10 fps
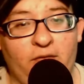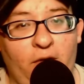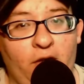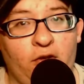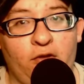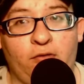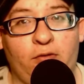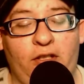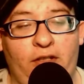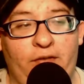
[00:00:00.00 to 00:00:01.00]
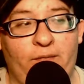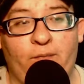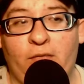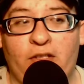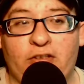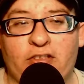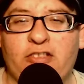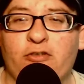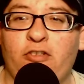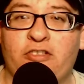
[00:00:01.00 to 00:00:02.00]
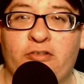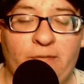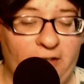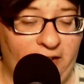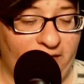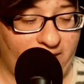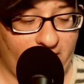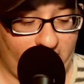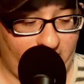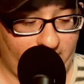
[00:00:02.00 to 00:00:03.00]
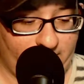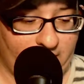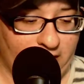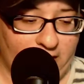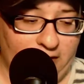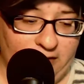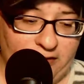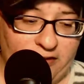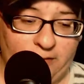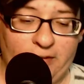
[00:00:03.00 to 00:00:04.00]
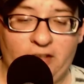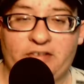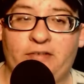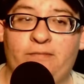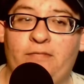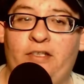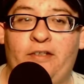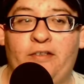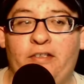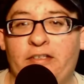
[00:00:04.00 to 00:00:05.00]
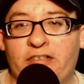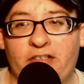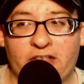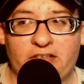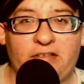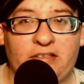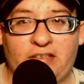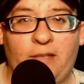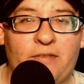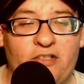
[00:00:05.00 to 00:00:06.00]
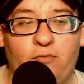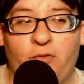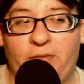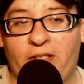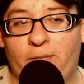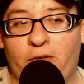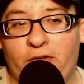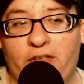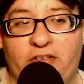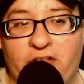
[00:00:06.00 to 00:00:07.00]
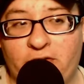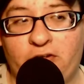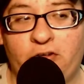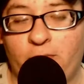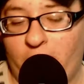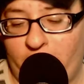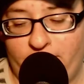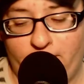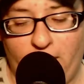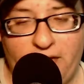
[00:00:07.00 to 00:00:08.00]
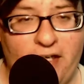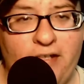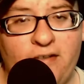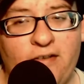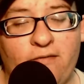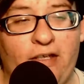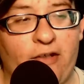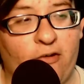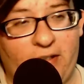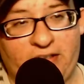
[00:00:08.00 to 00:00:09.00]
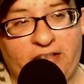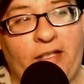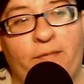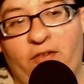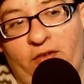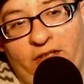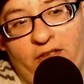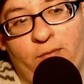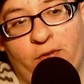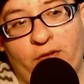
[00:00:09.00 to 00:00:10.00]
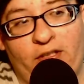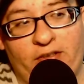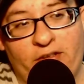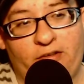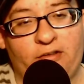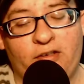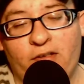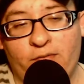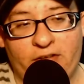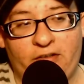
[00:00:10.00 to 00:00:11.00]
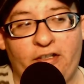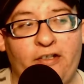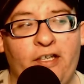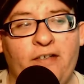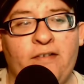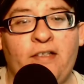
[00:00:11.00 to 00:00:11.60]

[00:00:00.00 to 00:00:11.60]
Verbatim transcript: could follow and just enjoy the stream, guys. Um, this is gonna be awesome, and it's this this episode will be uploaded to YouTube on Monday when I go back to campus, so I can upload at their with their internet.